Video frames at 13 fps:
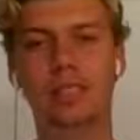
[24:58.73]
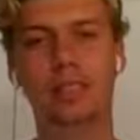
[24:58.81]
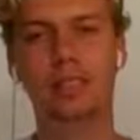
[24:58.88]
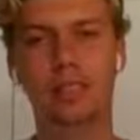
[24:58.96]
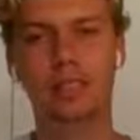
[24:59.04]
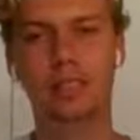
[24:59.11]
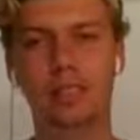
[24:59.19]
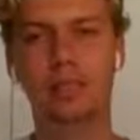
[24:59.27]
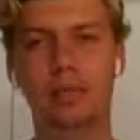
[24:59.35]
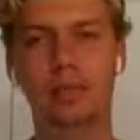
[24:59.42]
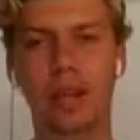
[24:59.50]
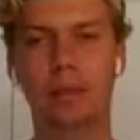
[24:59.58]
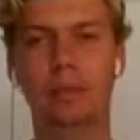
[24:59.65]
and
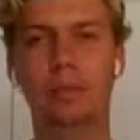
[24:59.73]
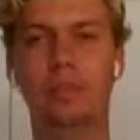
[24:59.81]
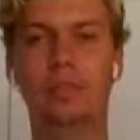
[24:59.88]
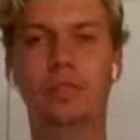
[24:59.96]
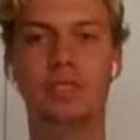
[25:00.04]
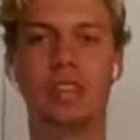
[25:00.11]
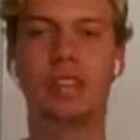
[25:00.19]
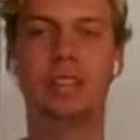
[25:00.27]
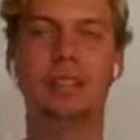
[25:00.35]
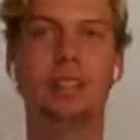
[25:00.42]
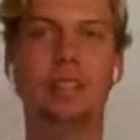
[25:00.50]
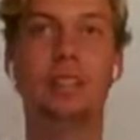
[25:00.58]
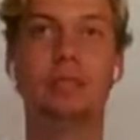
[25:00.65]
to like move
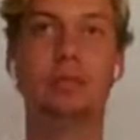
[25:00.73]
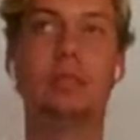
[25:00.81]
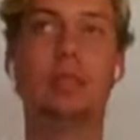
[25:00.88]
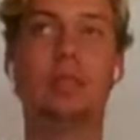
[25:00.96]
his